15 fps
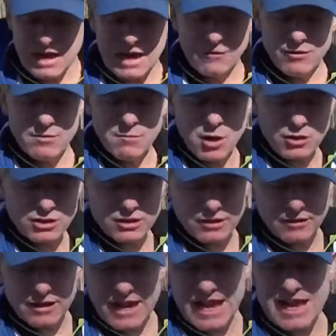Every
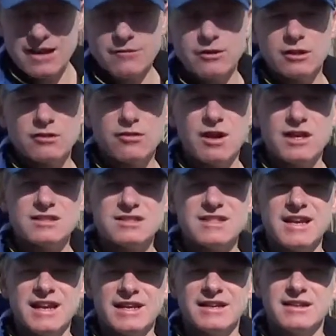motion of the head of a lacrosse
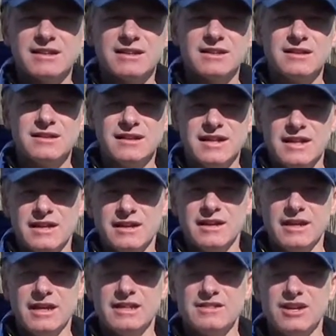stick
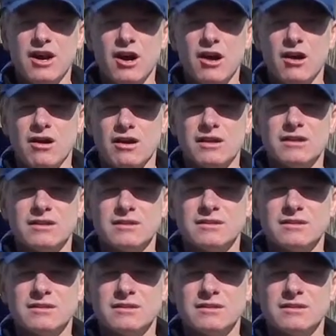is an arc.